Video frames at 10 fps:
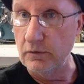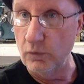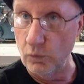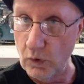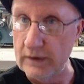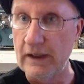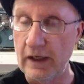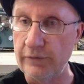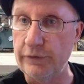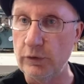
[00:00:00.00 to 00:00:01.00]
what
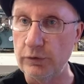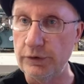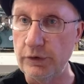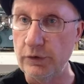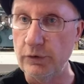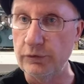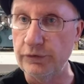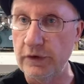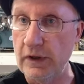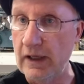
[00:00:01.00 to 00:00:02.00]
kind of fuel to
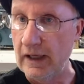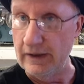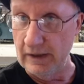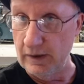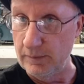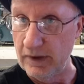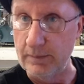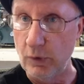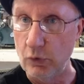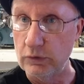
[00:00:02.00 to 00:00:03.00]
use, and then in
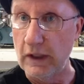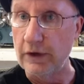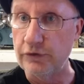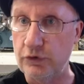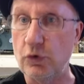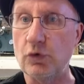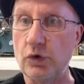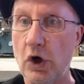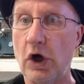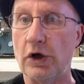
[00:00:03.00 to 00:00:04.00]
big bold letters, do
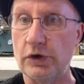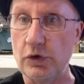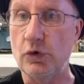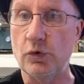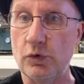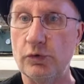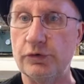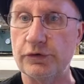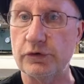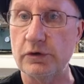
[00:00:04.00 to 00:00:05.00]
not
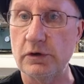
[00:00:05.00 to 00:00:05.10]
use